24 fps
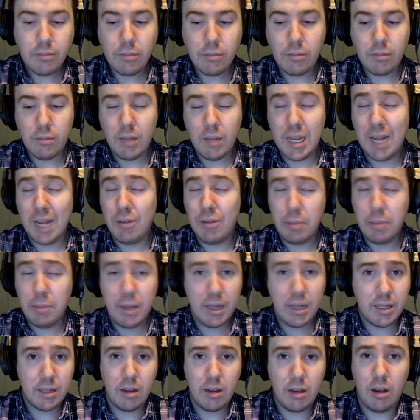I've talked about
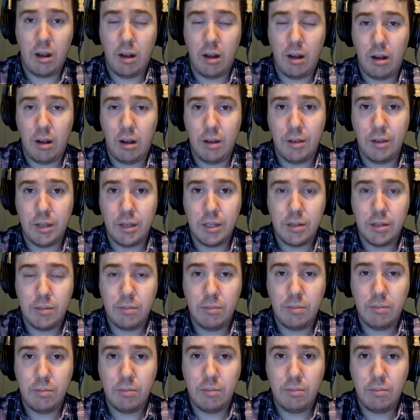this on this
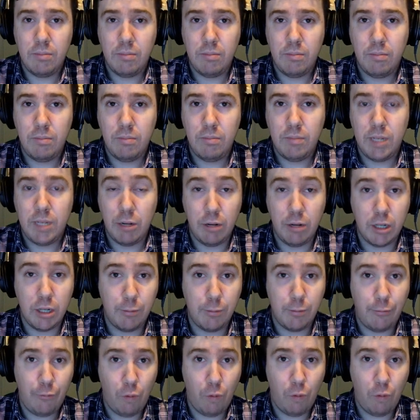series before,